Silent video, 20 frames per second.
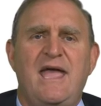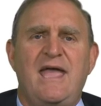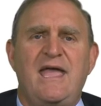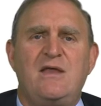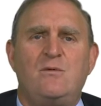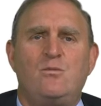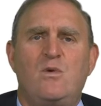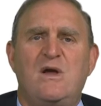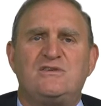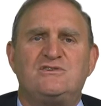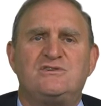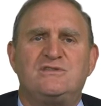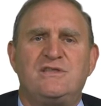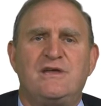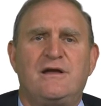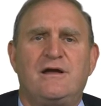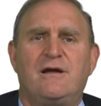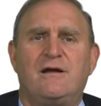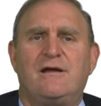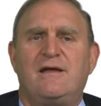in which
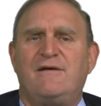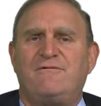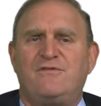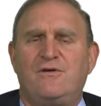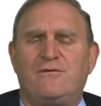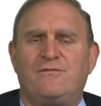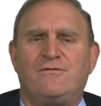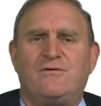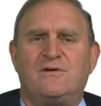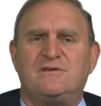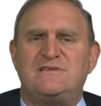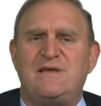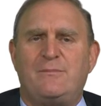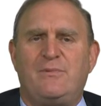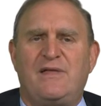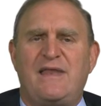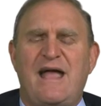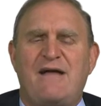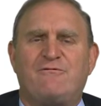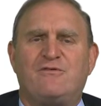there, if you're, for
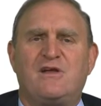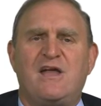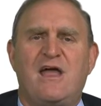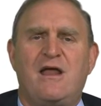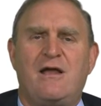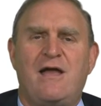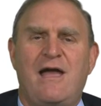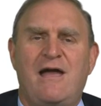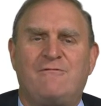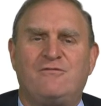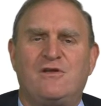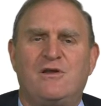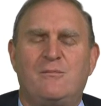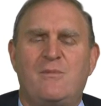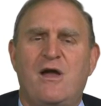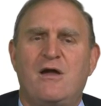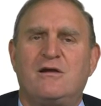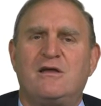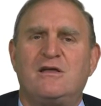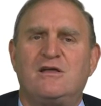example, an African African
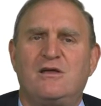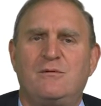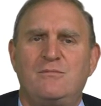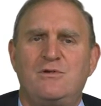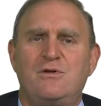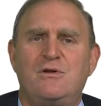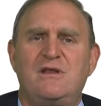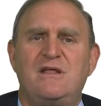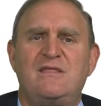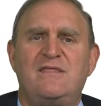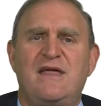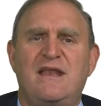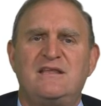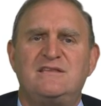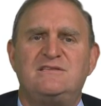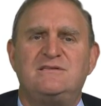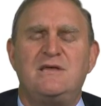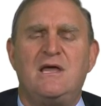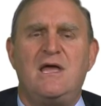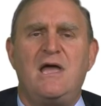American community that
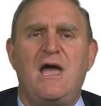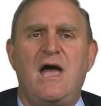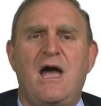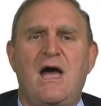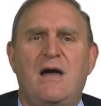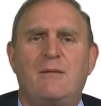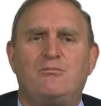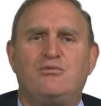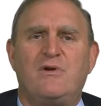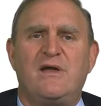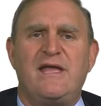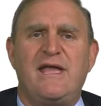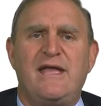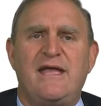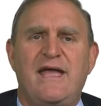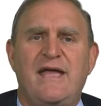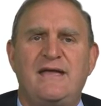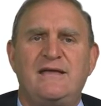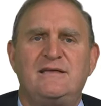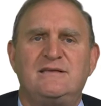is uh, bringing
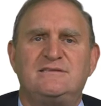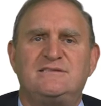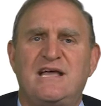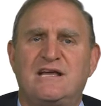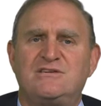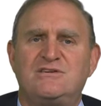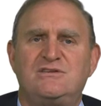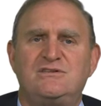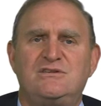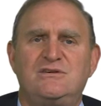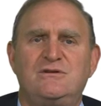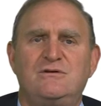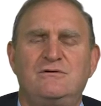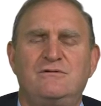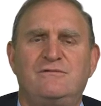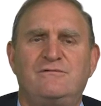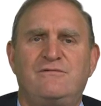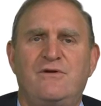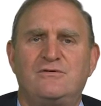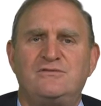a Section
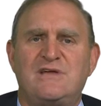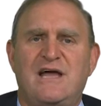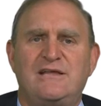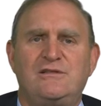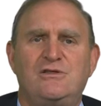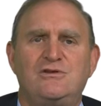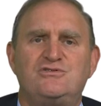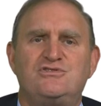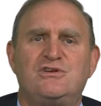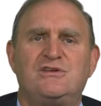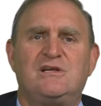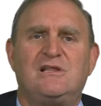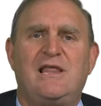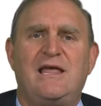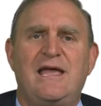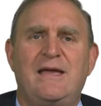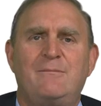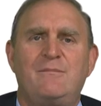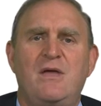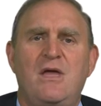2 vote dilution
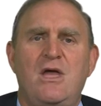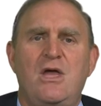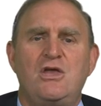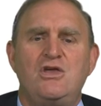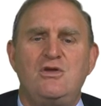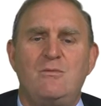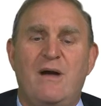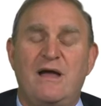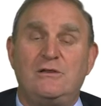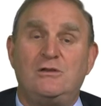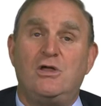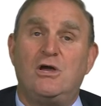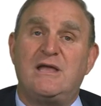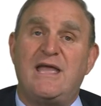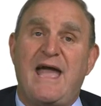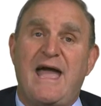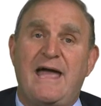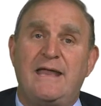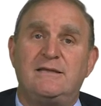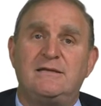claim, you might look
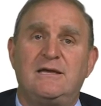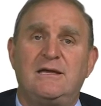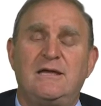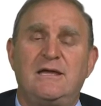at